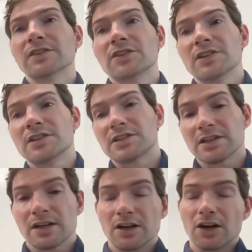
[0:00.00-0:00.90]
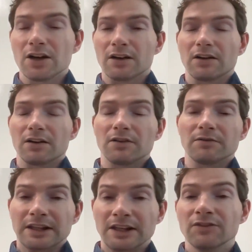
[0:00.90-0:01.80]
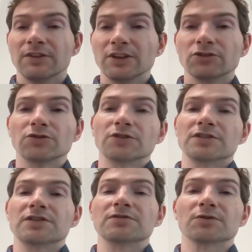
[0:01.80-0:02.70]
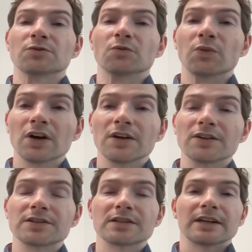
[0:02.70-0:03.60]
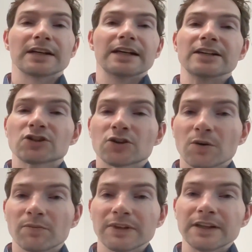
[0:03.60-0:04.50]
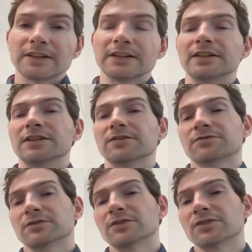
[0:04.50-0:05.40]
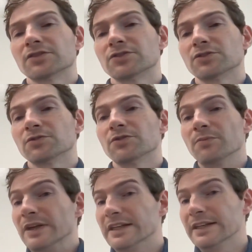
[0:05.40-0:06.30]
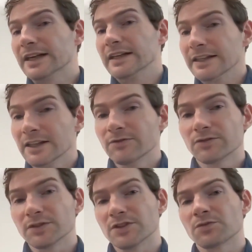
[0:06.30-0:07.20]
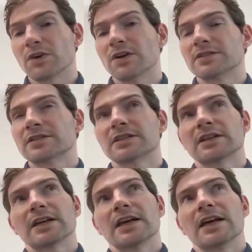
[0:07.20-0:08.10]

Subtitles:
that he's giving to these different words, is completely different to the meaning I give to these words.